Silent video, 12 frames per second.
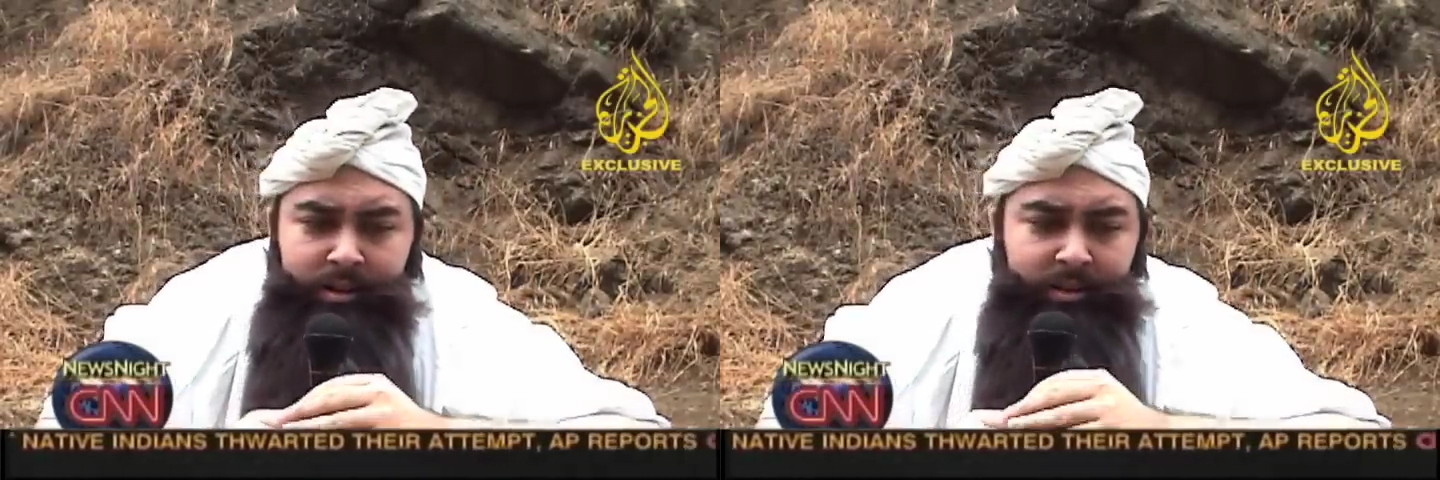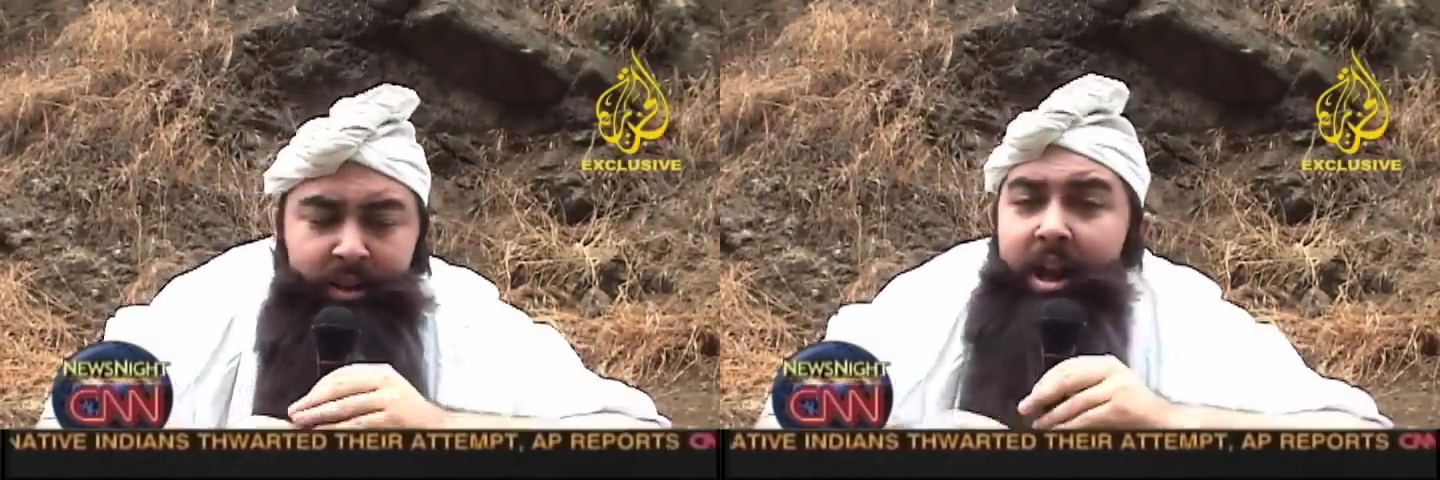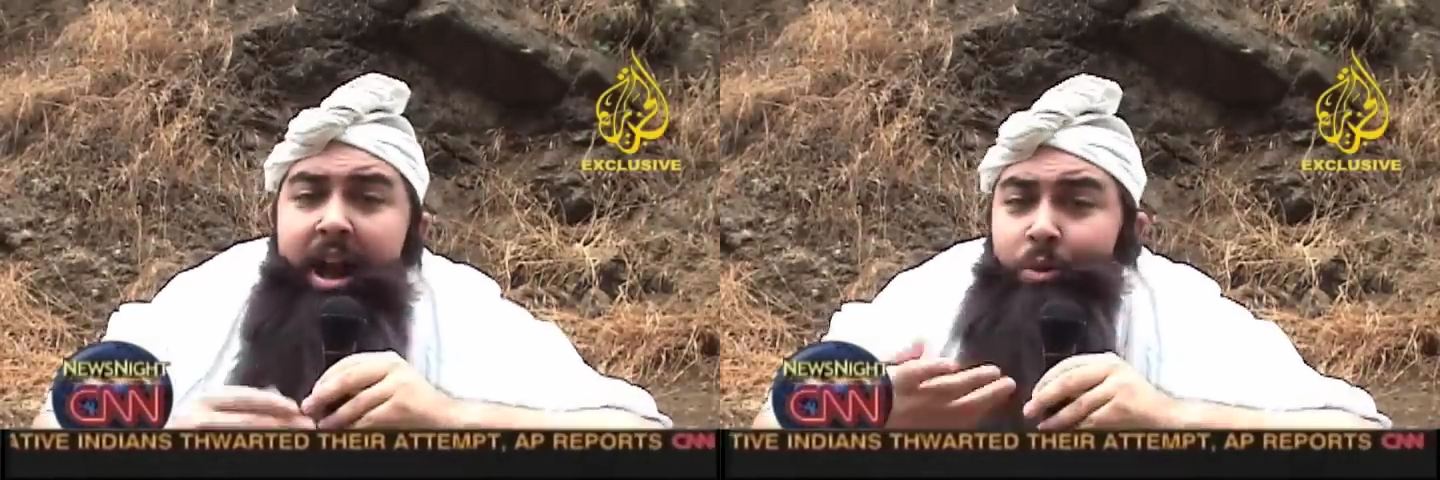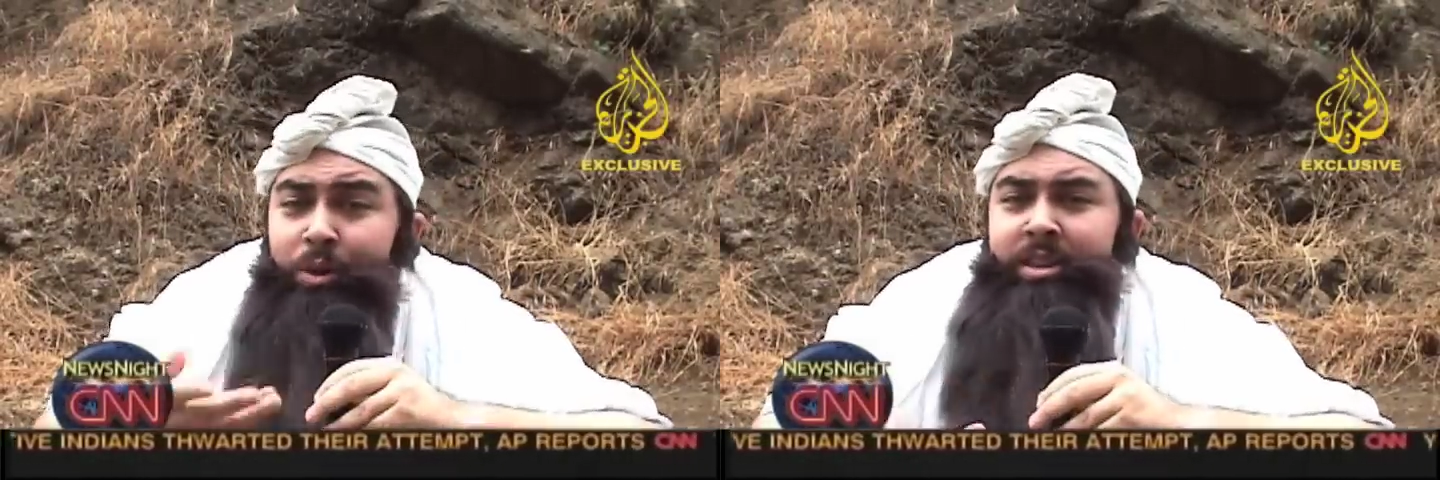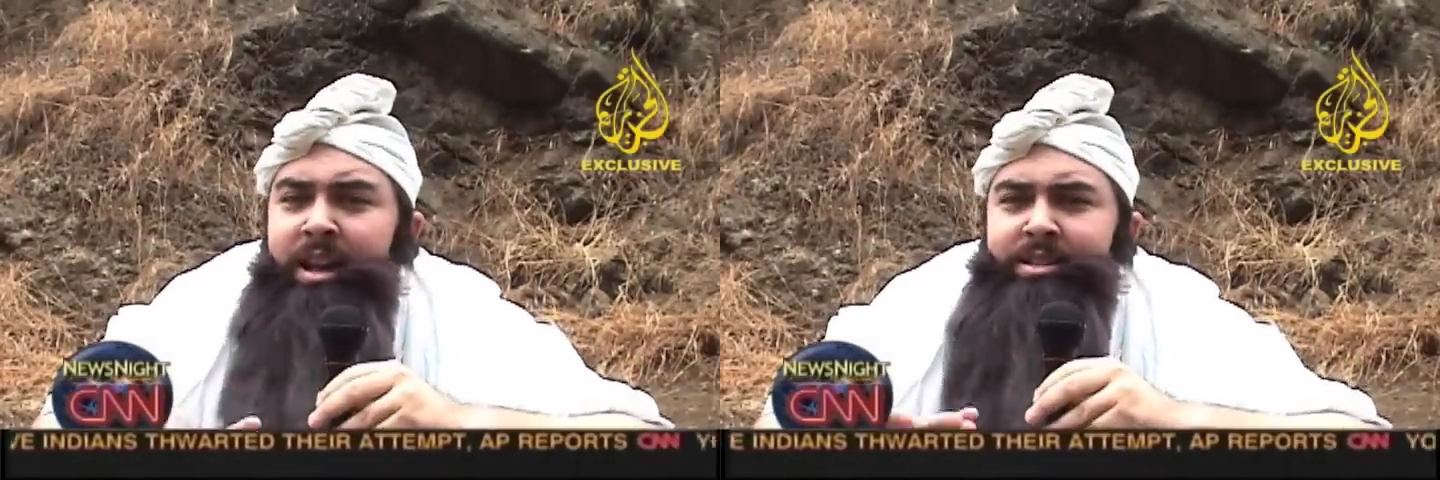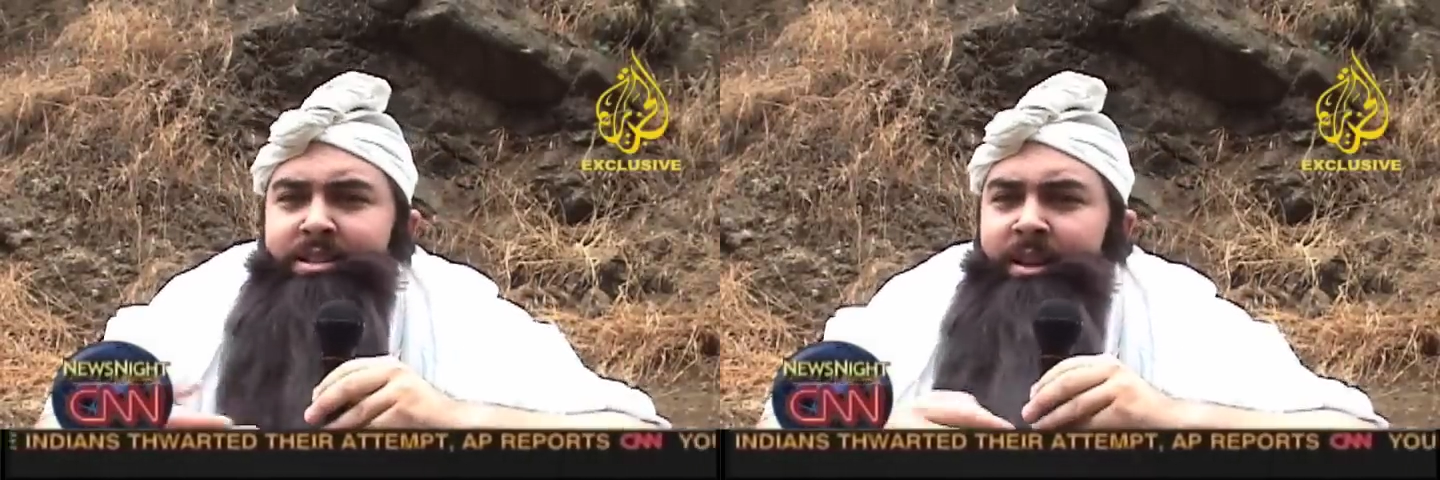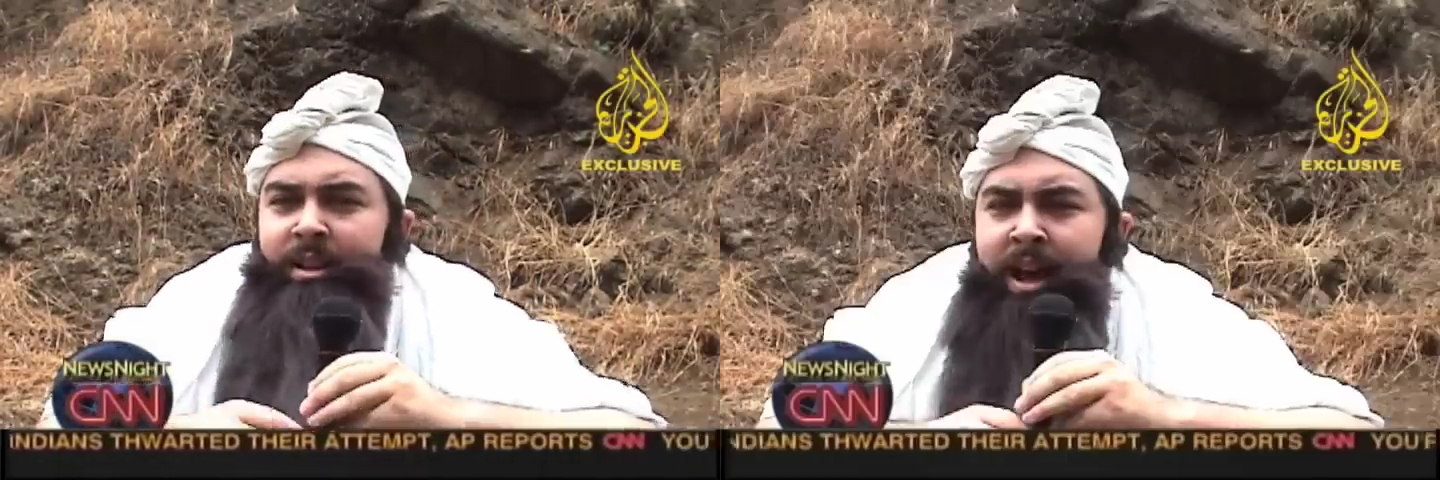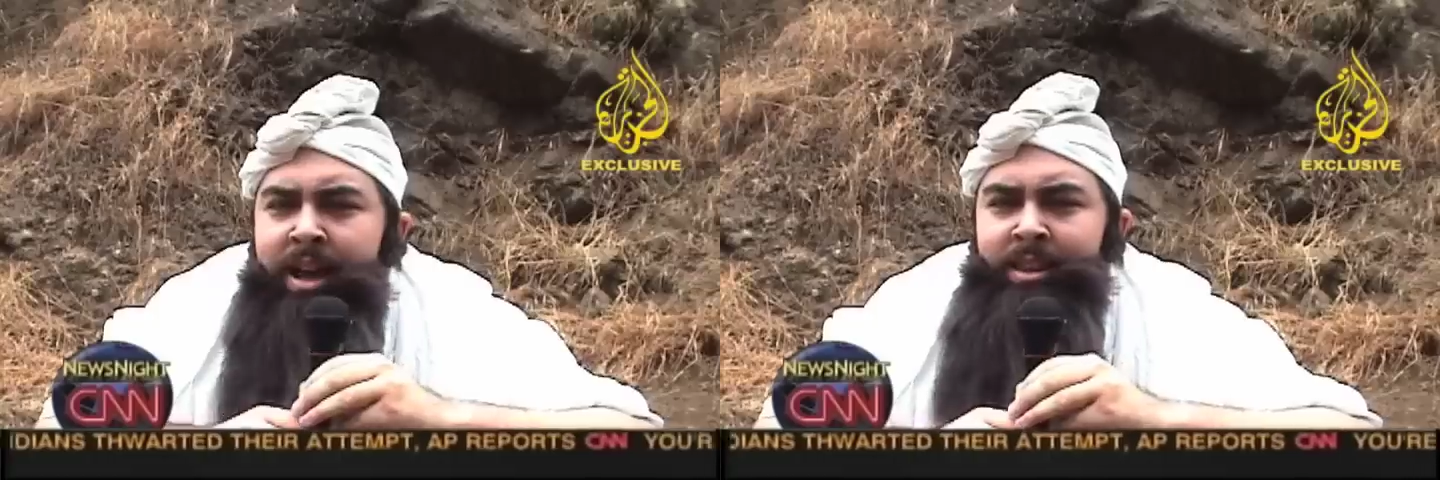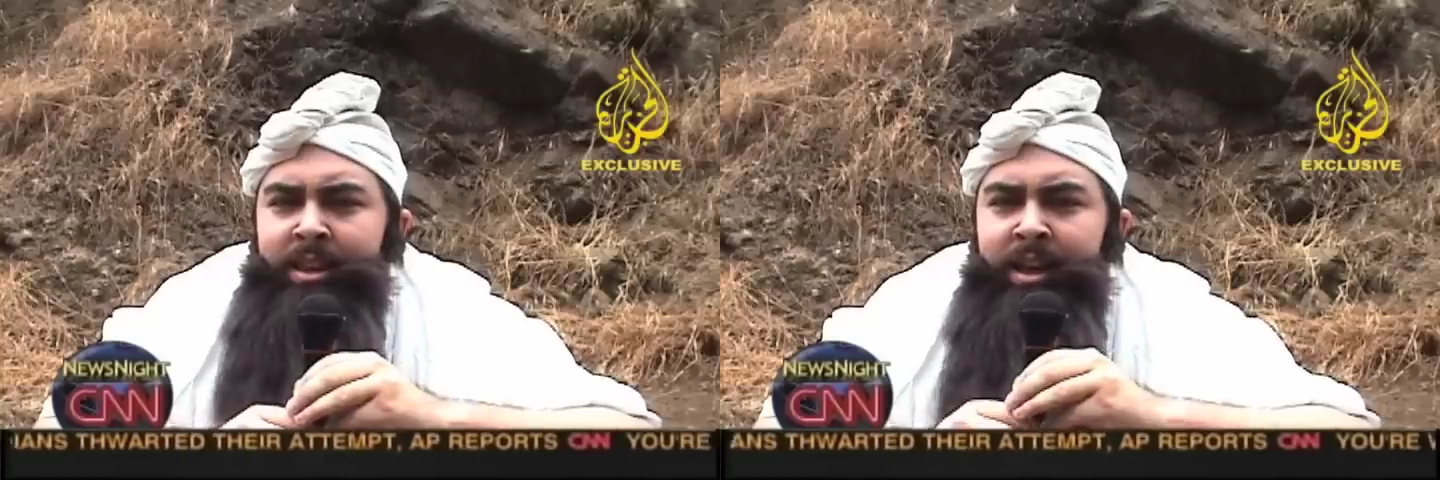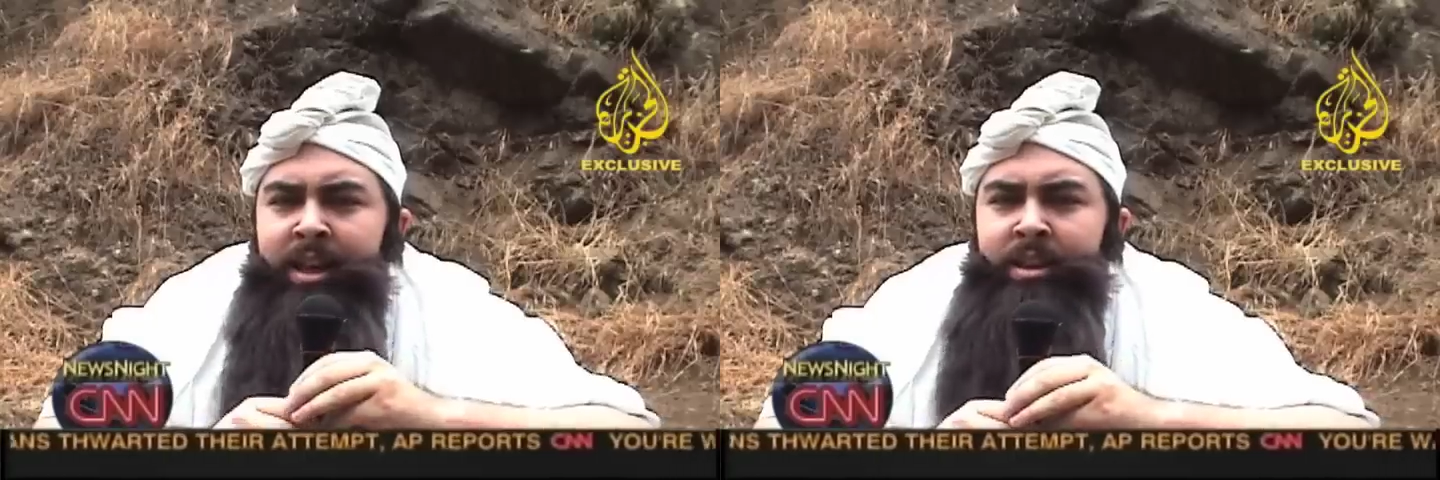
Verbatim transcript: the guy who ignites the lighting,